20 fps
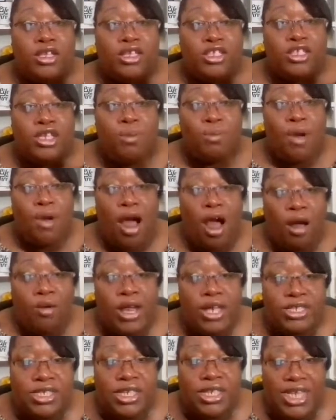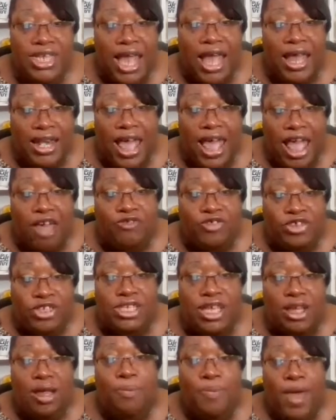tomorrow is the deadline for
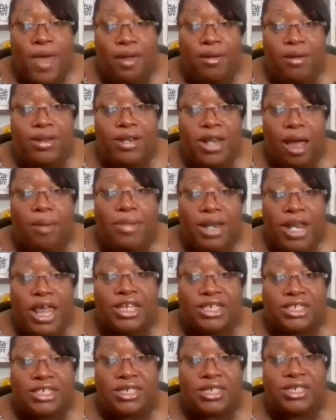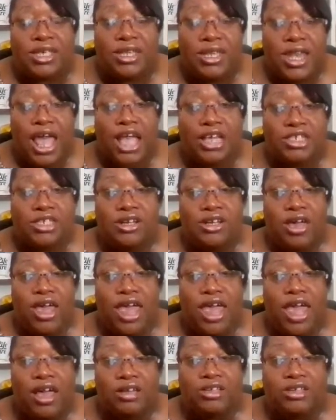single parent nominations,
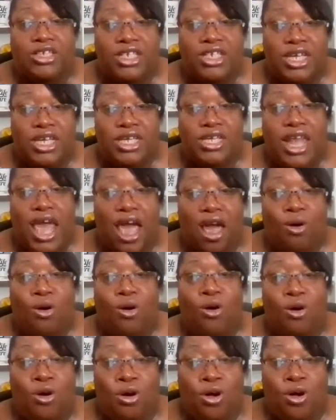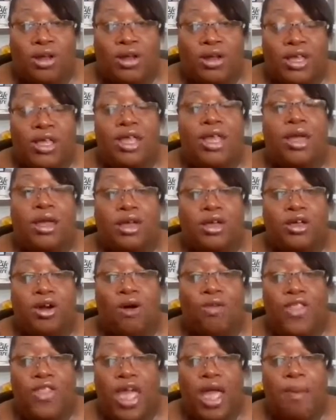nationallg.org.
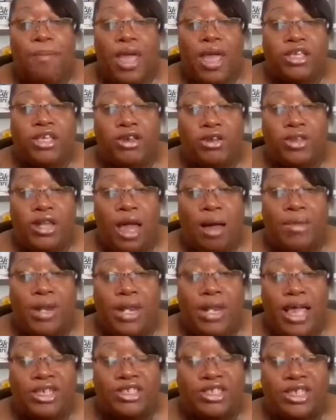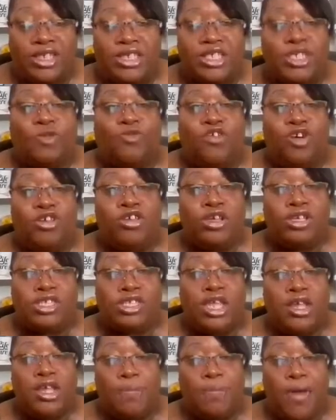Go there, make your nominations for your
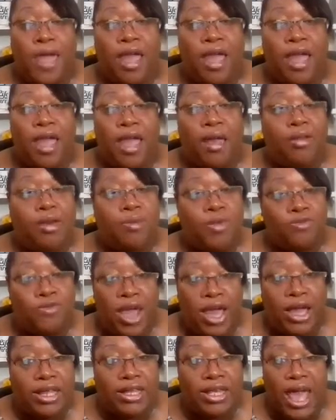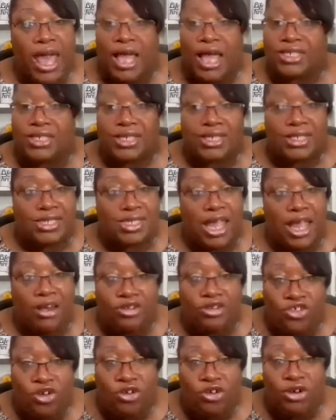single parent to be recognized in the
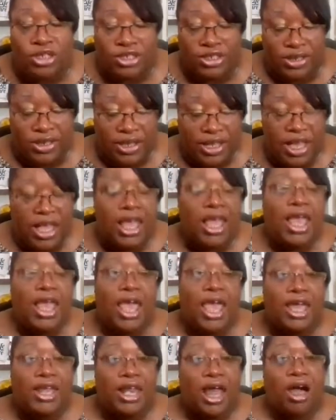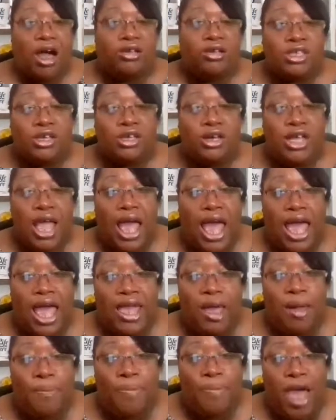state of Georgia. And also the I
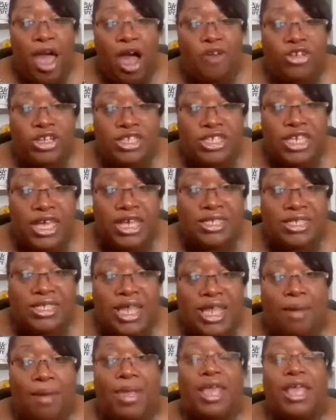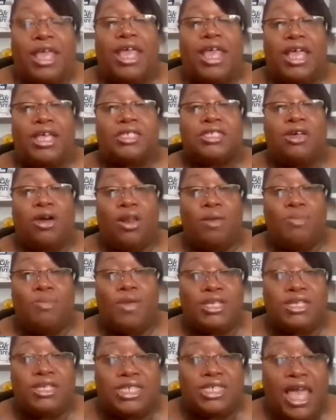Am Powerful Teen Summit. It's going to
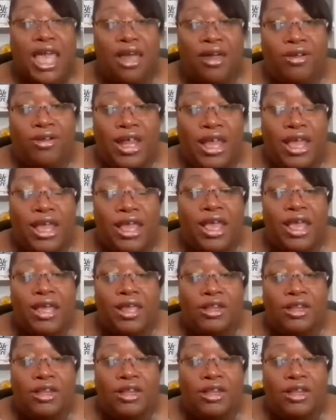be Saturday,